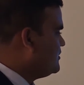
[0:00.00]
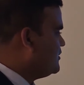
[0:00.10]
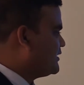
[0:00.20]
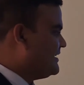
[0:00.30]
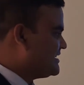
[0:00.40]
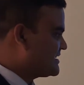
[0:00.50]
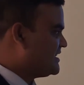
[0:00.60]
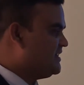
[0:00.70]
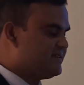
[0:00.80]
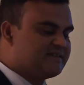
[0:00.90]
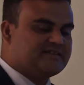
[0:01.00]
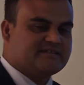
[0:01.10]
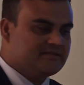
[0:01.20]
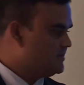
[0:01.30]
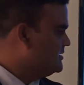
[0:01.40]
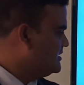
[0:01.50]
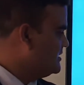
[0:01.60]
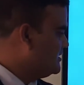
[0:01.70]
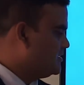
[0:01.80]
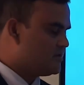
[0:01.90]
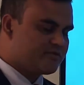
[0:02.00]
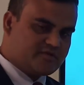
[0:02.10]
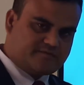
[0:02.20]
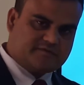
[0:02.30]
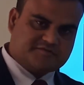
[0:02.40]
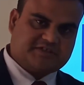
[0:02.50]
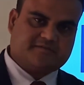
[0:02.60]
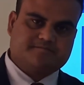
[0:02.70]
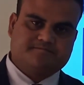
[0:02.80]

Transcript: or unclear and confusing.